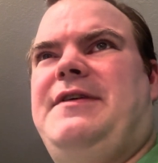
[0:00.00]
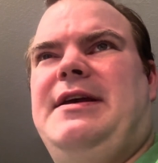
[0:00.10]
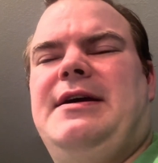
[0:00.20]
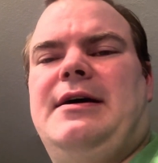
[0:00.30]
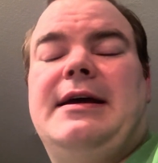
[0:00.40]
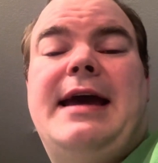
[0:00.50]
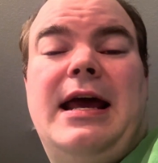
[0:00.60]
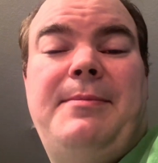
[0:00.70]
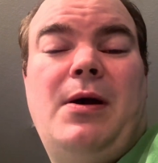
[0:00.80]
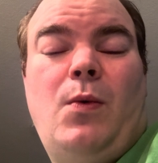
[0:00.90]
the
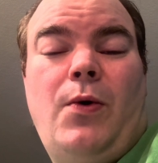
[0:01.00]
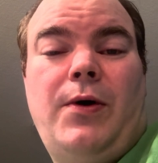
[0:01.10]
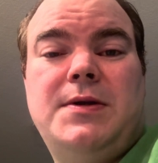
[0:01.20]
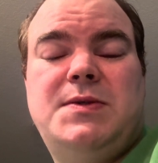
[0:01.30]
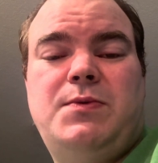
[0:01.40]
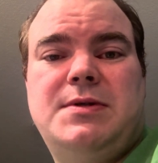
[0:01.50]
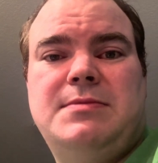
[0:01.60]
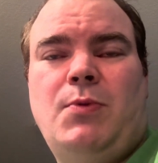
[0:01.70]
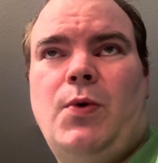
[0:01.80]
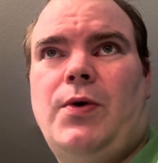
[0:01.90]
Academy Awards
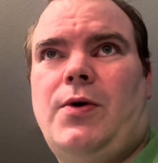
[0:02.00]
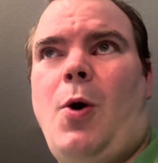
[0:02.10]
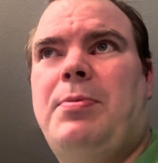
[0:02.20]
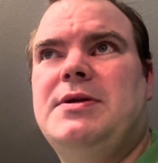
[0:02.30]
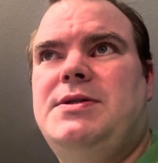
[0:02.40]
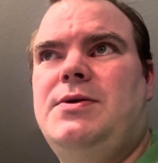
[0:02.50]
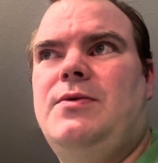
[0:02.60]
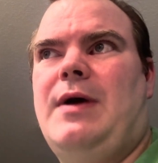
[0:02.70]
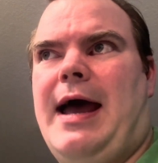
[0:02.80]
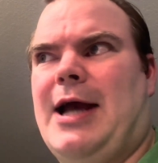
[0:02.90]
was more open
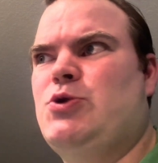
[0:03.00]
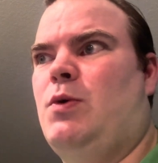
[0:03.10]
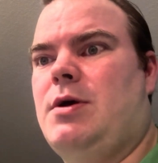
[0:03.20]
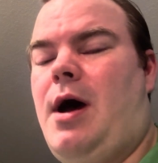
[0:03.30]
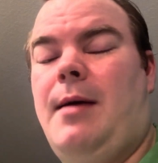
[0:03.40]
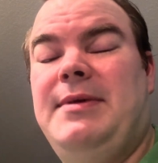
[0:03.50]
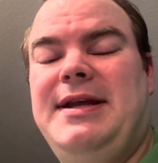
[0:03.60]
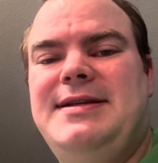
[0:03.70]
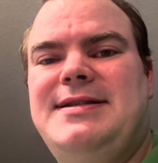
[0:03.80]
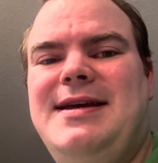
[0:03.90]
to actual
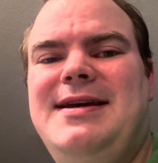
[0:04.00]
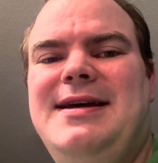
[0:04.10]
comedies,